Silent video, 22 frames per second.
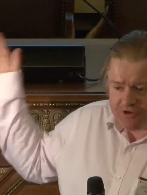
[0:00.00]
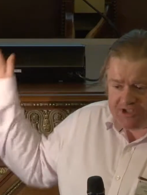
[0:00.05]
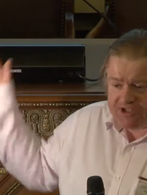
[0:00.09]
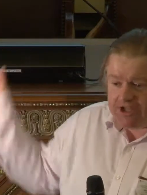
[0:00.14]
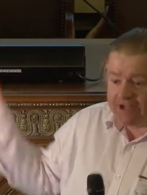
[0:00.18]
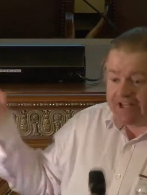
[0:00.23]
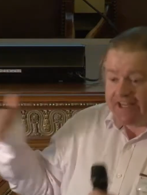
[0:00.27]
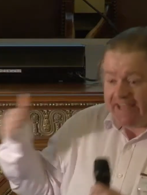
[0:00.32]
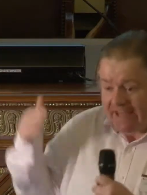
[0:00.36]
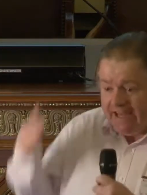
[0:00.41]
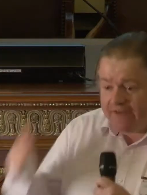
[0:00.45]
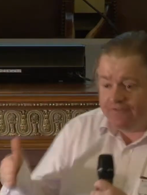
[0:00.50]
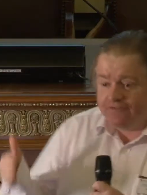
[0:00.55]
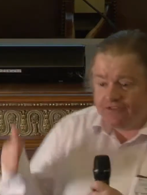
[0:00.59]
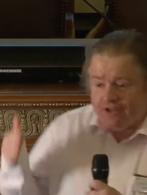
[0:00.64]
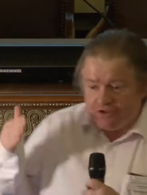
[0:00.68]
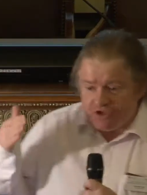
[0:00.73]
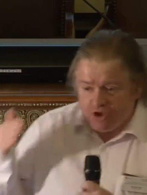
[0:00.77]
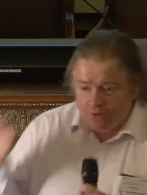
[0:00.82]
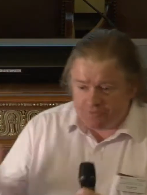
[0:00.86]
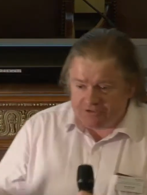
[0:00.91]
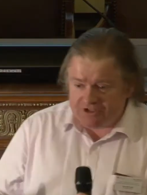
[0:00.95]
study, even though
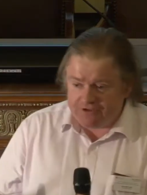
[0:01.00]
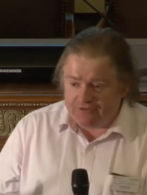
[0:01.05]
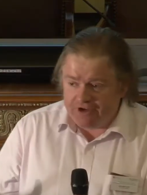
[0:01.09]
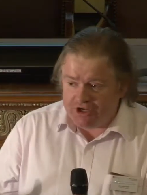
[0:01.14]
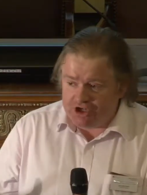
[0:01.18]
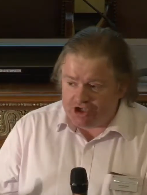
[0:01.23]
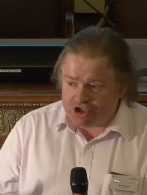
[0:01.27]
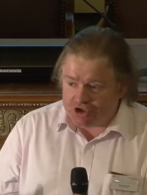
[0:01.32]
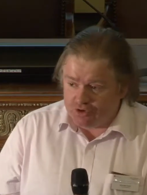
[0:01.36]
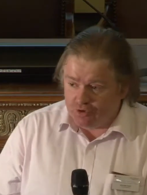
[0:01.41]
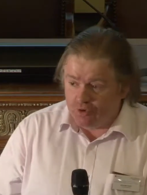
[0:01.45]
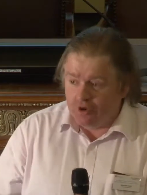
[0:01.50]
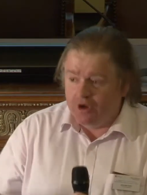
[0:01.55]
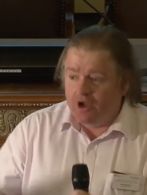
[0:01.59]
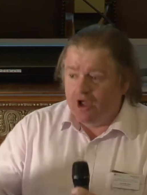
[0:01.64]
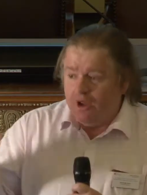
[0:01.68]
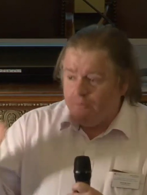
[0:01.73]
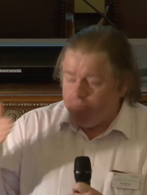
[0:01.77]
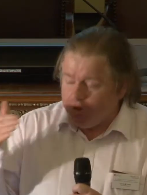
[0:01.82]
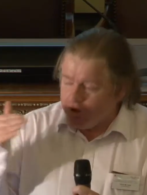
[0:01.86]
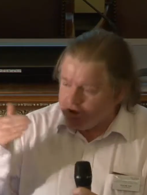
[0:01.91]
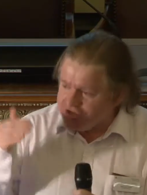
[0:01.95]
it's observational,
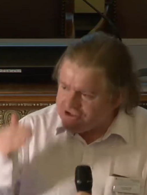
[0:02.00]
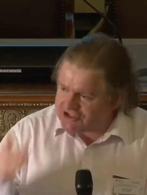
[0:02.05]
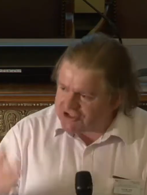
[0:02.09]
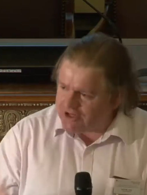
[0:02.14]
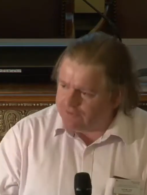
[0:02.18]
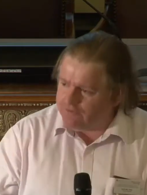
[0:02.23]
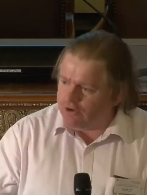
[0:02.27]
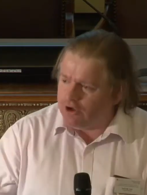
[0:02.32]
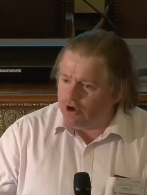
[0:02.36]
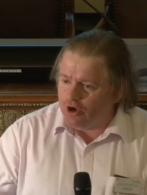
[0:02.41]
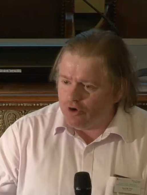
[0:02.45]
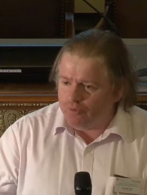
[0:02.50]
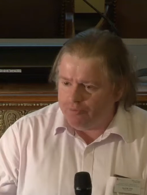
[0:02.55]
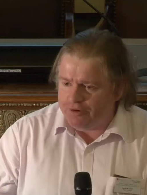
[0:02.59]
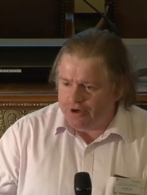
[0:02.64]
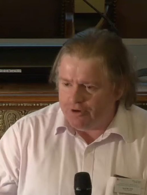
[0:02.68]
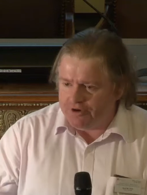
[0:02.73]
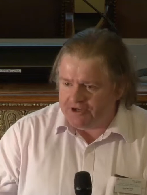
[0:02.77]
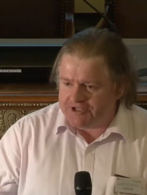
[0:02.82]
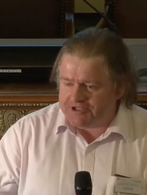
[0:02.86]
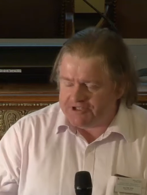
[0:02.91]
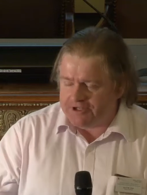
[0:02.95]
because it's over a long
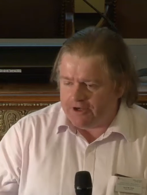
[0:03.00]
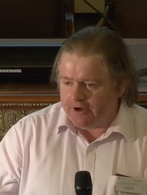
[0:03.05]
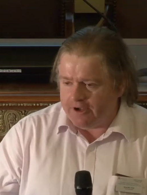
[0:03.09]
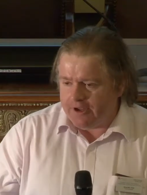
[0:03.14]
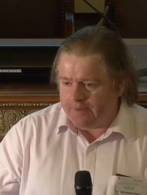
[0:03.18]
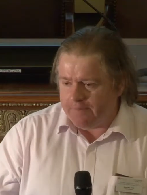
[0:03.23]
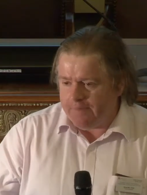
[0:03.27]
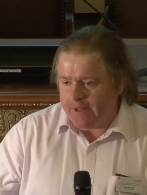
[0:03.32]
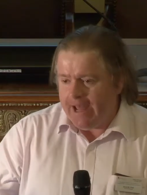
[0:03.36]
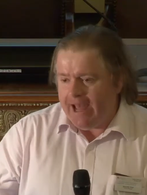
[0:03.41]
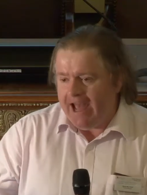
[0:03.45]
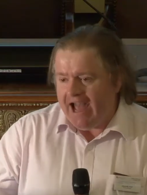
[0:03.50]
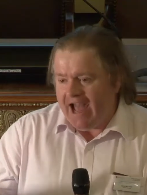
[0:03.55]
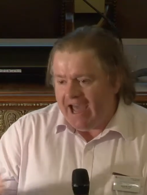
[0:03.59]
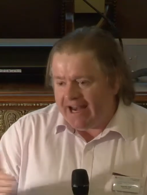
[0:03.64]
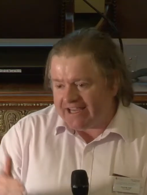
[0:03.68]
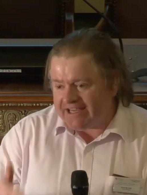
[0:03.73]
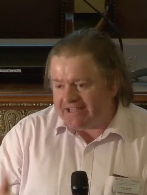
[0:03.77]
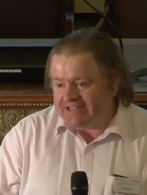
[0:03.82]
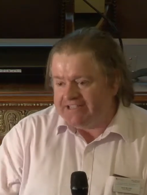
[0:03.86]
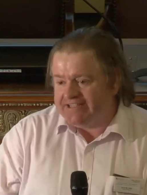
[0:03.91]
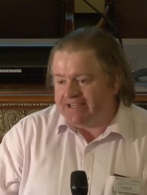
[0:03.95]
period of time and
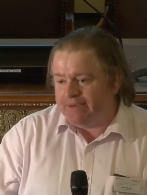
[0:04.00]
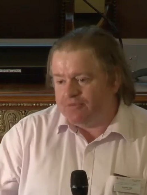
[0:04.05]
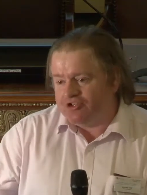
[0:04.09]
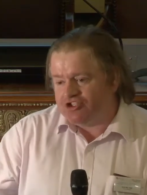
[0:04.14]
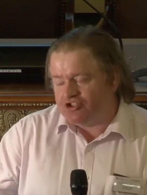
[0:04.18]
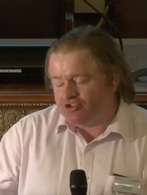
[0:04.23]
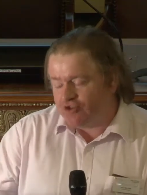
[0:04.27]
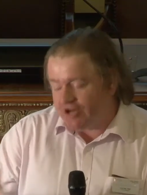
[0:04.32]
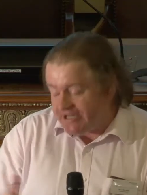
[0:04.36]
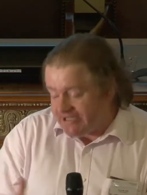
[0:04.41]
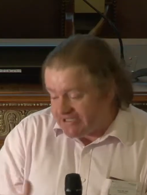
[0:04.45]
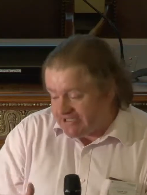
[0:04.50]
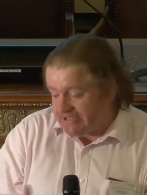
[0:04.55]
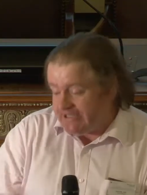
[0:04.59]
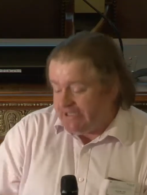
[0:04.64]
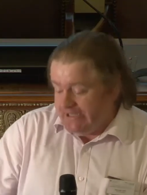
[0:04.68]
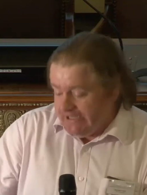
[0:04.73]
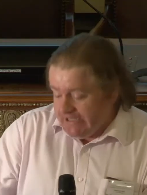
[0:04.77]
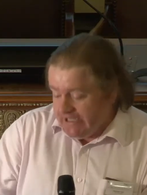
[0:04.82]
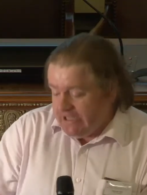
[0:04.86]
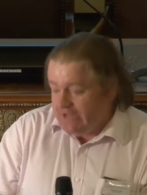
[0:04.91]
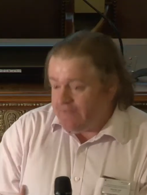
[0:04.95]
it can demonstrate,
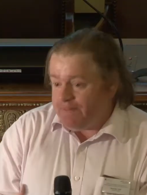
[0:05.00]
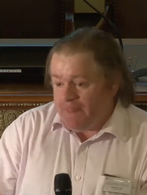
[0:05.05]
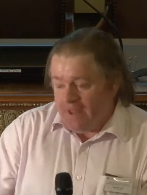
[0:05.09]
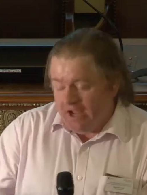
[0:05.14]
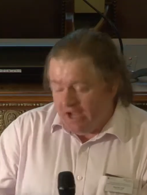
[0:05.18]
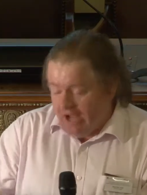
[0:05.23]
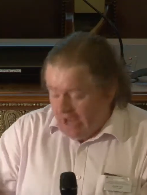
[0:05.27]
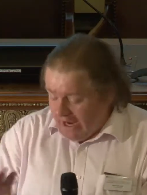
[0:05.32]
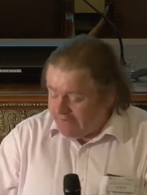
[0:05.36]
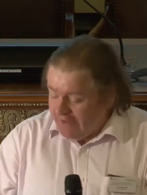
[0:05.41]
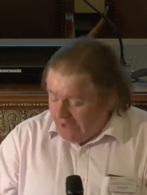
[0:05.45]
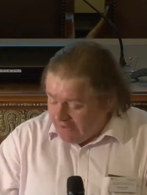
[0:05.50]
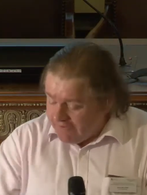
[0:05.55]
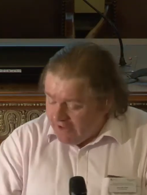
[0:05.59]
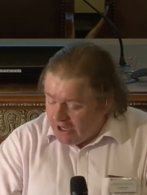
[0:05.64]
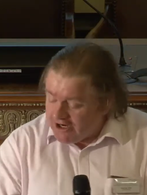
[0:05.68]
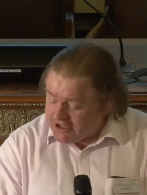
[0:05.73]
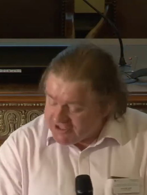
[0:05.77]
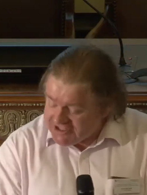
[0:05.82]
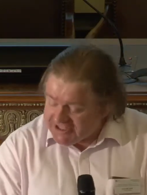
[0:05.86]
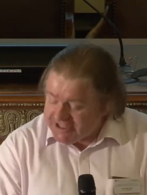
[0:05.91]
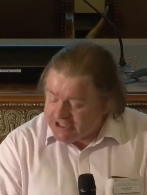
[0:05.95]
and
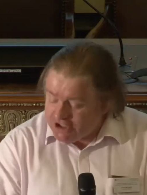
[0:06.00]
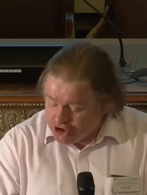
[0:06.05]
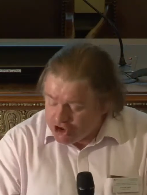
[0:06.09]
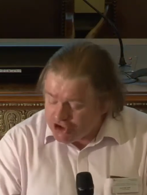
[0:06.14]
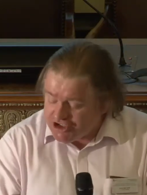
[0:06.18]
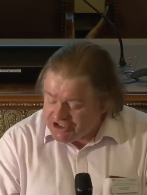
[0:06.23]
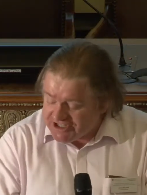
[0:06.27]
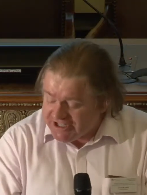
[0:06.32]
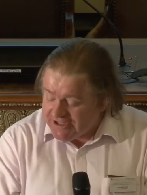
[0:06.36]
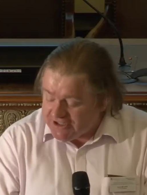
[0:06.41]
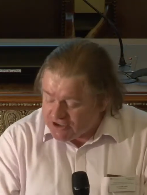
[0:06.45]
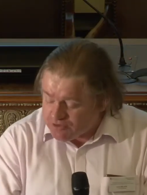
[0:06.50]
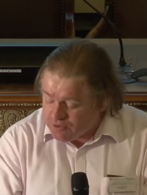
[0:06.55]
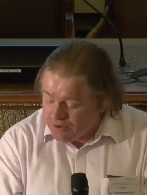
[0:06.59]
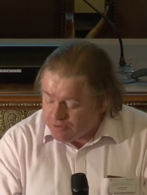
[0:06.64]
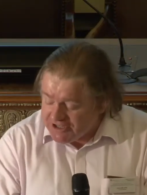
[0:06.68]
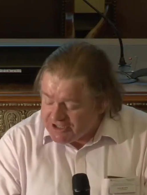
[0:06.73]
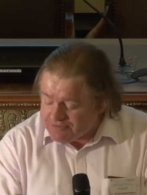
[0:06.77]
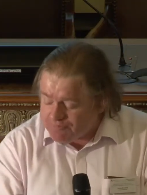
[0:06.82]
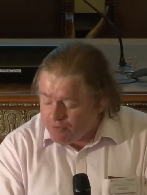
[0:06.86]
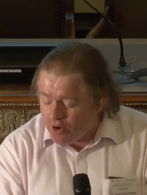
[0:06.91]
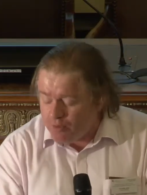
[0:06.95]
I should say as well,
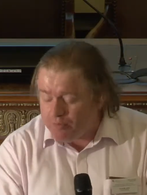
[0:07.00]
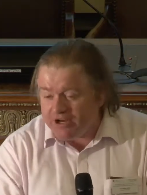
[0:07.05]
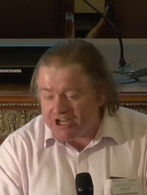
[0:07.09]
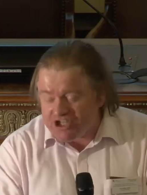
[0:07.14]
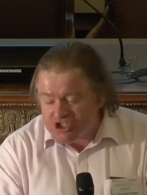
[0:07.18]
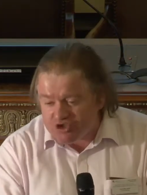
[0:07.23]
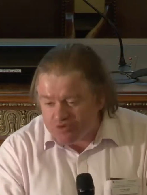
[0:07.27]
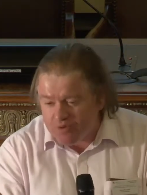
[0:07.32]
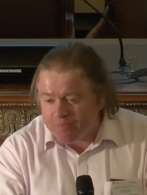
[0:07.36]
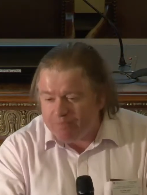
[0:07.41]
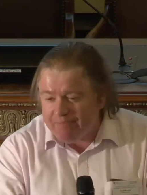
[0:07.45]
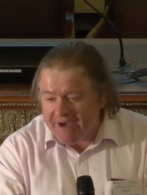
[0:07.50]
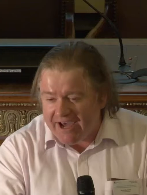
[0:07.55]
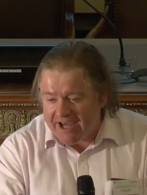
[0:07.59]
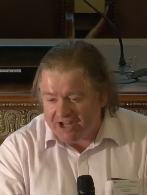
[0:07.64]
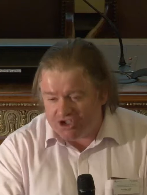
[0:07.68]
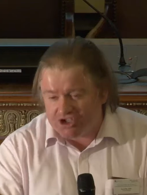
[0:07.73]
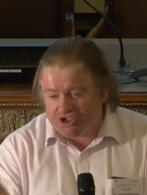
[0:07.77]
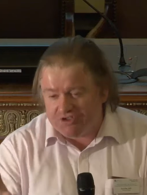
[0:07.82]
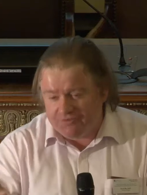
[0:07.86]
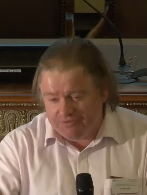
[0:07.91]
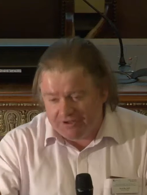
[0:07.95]
these populations were
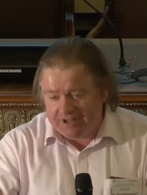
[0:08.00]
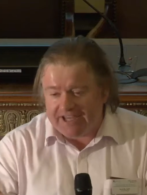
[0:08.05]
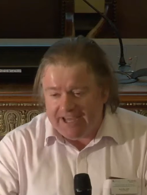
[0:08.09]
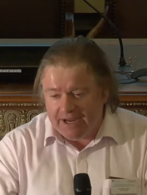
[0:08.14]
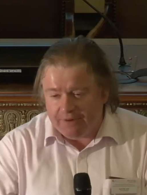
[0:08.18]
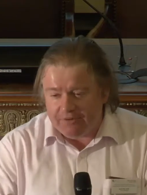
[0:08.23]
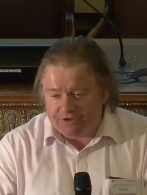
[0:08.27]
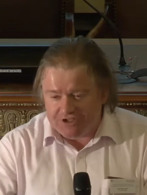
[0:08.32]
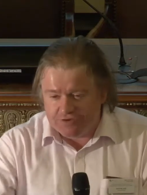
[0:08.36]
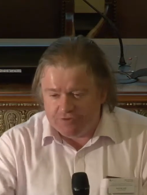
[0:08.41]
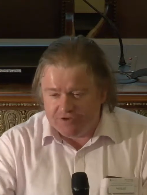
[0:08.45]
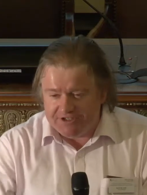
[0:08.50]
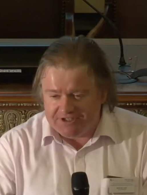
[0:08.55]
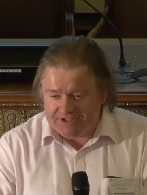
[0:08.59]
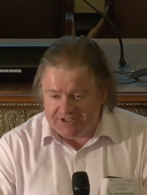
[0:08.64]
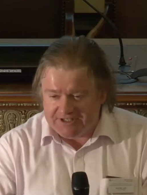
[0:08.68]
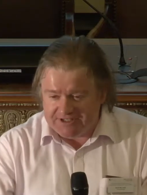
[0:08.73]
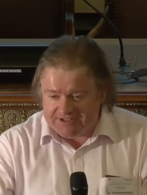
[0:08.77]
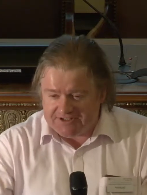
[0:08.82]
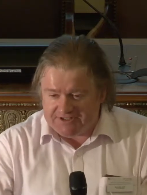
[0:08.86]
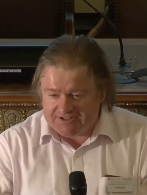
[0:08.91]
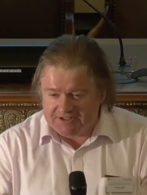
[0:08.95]
matched for the
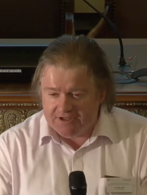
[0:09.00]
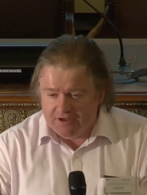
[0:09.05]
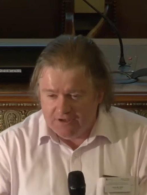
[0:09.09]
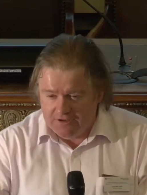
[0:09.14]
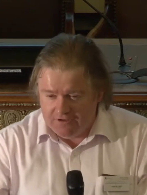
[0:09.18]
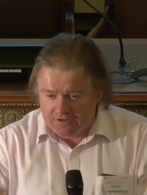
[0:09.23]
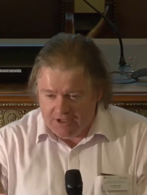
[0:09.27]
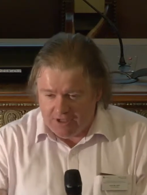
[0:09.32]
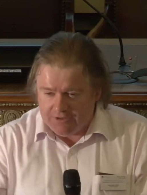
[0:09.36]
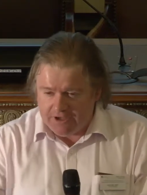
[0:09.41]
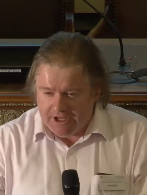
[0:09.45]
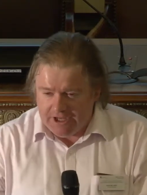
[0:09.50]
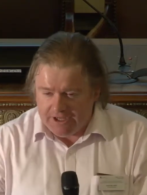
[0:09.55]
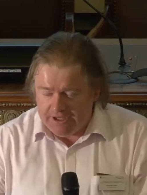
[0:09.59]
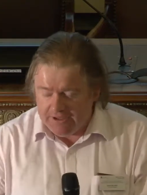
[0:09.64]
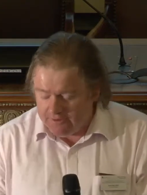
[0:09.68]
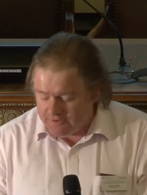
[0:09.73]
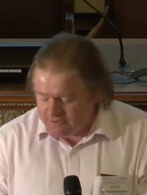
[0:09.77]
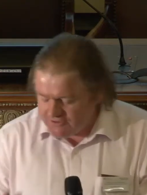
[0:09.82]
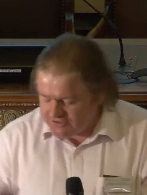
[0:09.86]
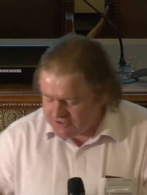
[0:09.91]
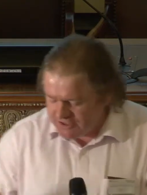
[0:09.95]
characteristics. Okay,
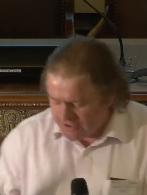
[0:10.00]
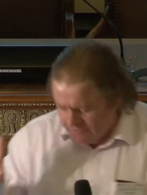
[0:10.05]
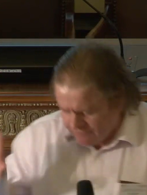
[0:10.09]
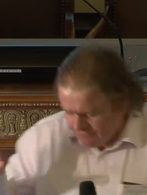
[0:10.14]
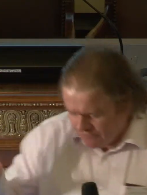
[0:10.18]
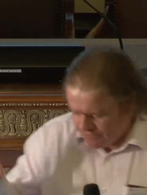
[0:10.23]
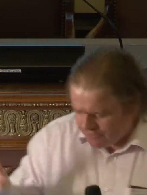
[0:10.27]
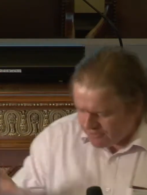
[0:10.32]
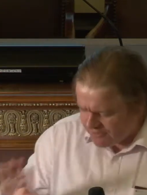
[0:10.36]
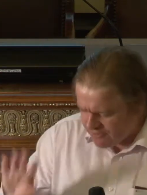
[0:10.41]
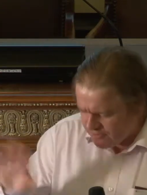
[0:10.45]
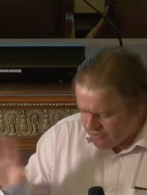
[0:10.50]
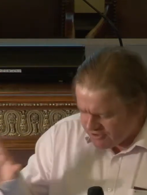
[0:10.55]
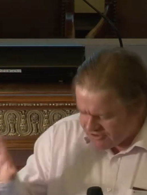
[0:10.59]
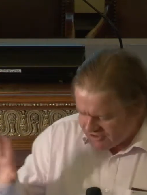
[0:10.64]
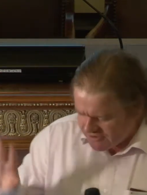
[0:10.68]
so if you think there were